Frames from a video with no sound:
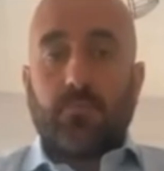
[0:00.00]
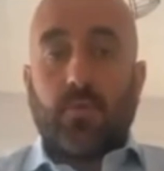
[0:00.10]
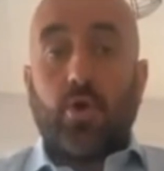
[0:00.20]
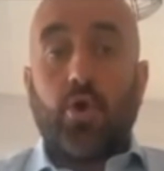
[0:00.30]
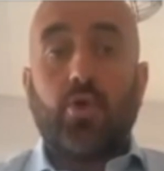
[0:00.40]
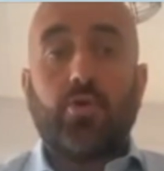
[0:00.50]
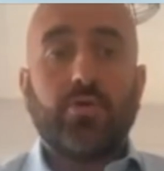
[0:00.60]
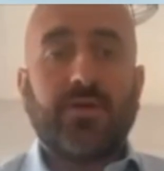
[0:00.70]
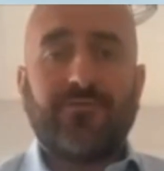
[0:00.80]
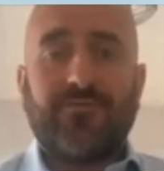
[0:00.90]

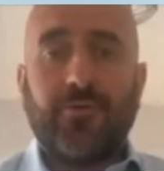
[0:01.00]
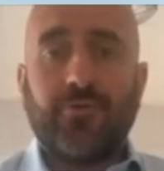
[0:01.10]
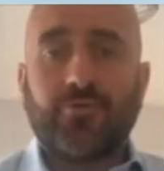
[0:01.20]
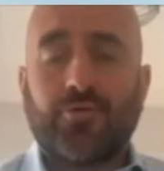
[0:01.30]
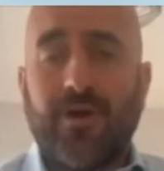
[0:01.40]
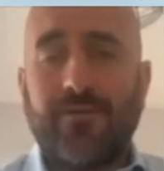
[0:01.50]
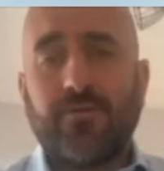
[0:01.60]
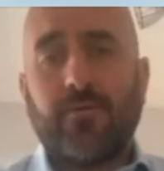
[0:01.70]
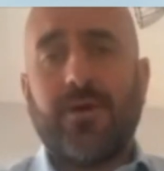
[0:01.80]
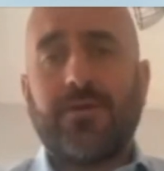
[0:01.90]
Good afternoon to
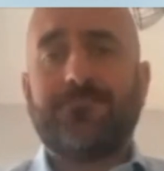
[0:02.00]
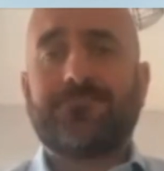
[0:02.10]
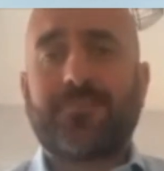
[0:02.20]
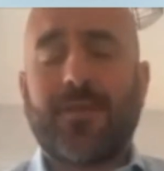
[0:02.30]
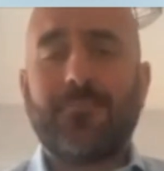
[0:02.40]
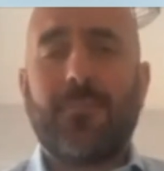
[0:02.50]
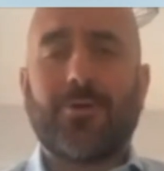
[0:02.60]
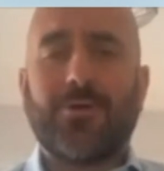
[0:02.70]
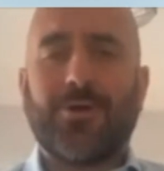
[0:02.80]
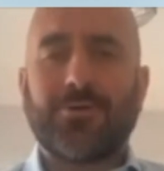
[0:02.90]
everyone. I'm
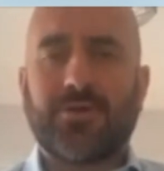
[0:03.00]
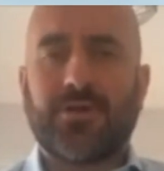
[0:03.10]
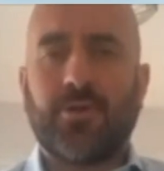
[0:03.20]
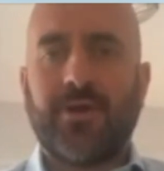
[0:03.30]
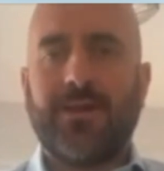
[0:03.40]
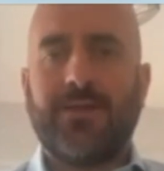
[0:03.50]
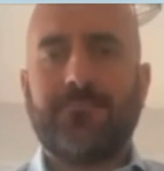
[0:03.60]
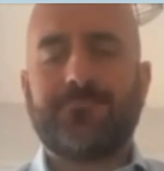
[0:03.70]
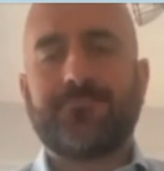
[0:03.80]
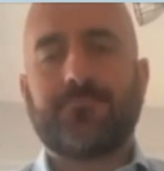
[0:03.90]
Marco Antonio Simonelli,
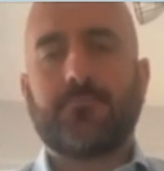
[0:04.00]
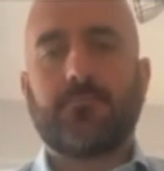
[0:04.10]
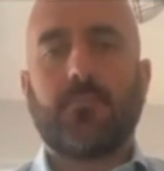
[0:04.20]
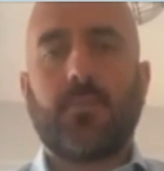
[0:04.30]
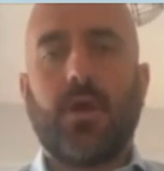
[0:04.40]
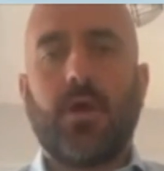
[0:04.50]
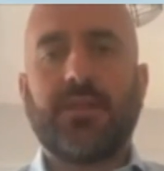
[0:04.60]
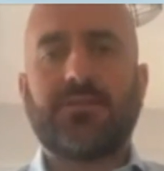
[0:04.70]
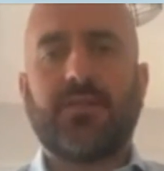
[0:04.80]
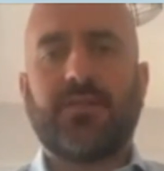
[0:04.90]

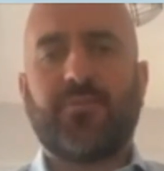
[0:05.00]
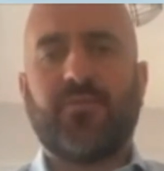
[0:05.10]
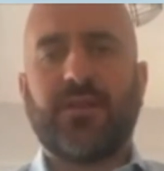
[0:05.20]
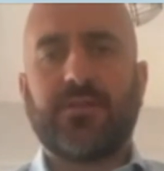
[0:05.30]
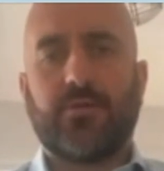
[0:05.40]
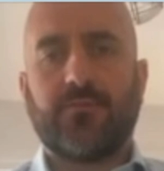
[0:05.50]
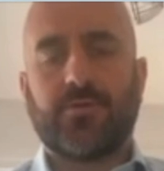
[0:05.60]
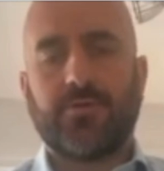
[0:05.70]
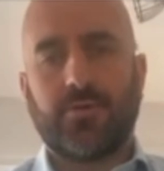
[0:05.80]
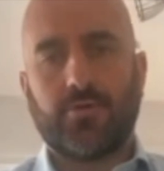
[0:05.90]
Assistant Professor of
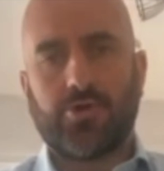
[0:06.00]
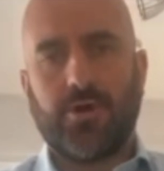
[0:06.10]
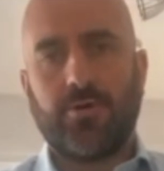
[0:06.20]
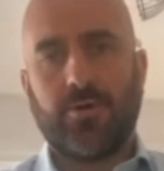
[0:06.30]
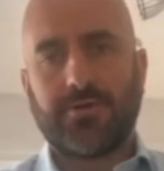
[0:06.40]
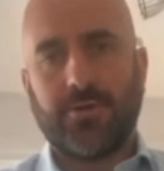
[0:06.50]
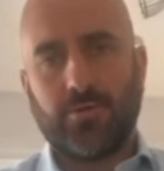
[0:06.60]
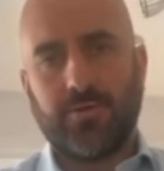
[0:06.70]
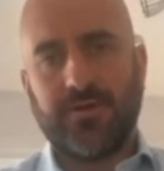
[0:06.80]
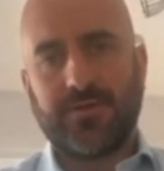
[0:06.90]
Constitutional Law at the
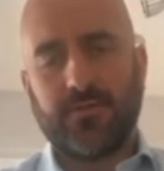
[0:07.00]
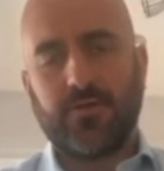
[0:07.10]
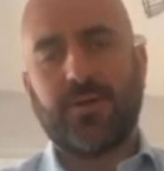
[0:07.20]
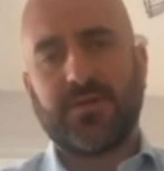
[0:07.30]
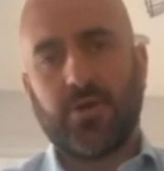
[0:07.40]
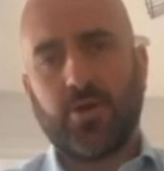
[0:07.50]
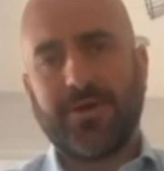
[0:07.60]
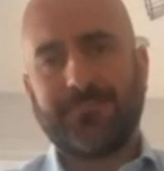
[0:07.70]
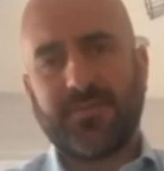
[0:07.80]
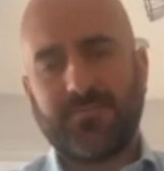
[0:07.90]
University of
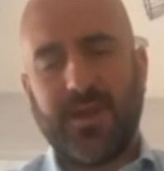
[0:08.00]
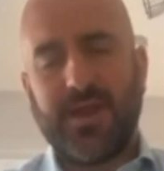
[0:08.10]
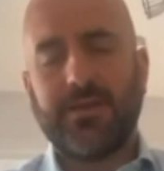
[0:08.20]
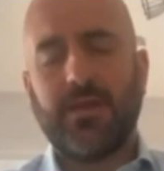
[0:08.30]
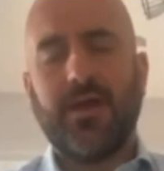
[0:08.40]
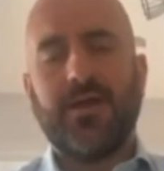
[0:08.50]
Barcelona, Spain,